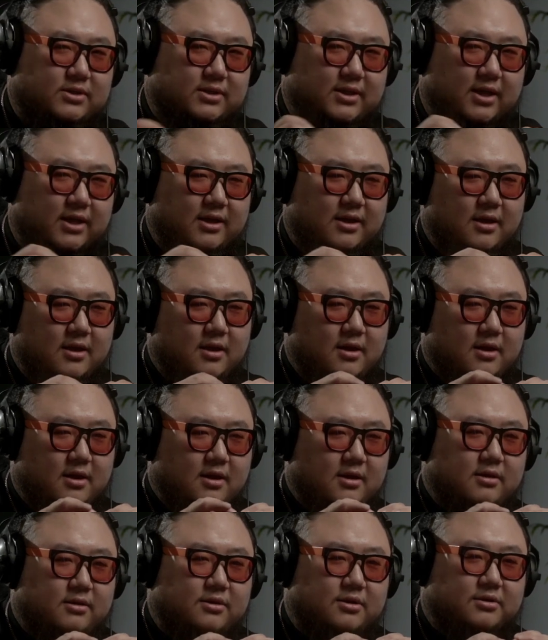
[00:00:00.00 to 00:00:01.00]
Like
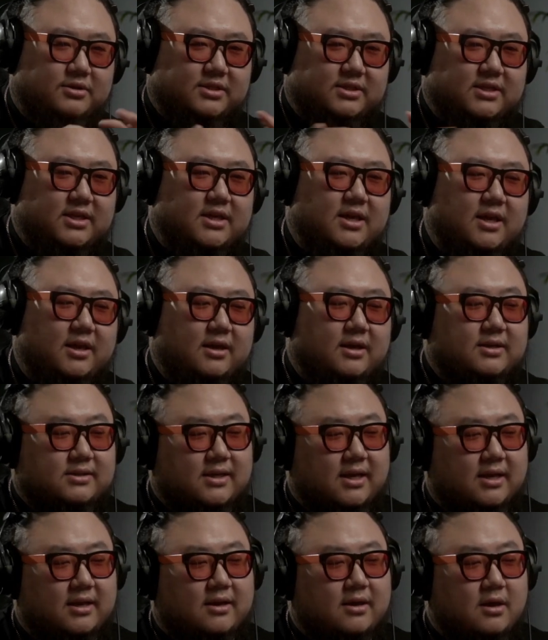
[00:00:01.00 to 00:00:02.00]
they're singing, because
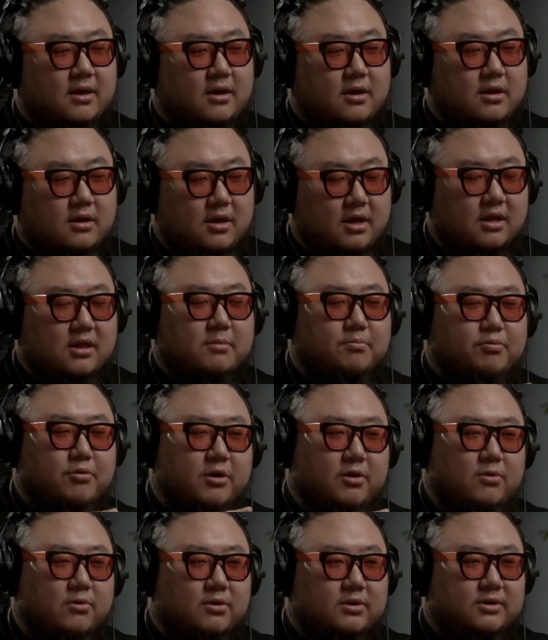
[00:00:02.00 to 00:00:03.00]
like in the
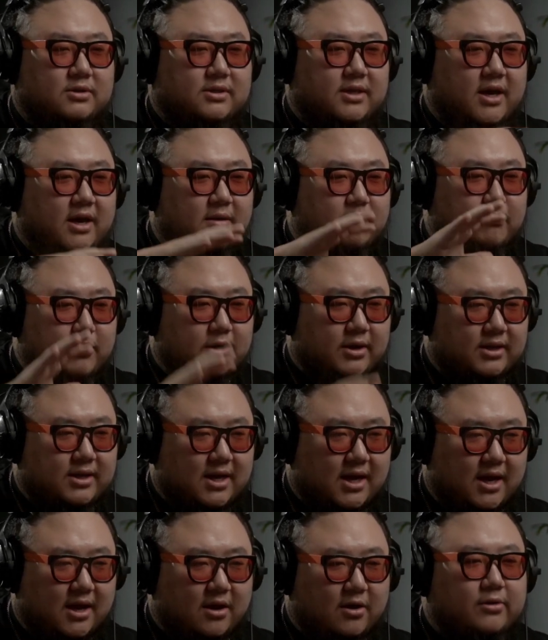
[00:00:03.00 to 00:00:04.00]
pre-chorus, they kind of bring it
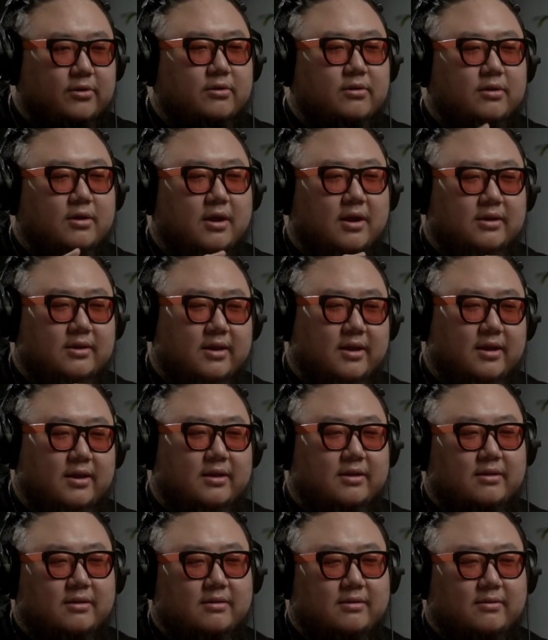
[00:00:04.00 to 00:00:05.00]
down and
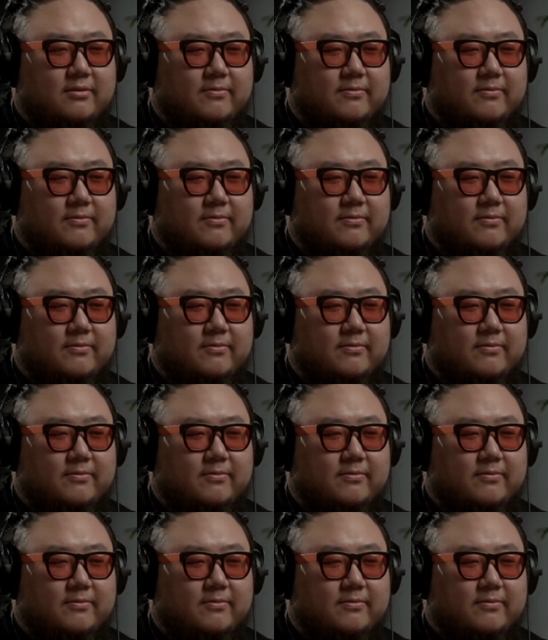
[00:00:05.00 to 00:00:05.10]
then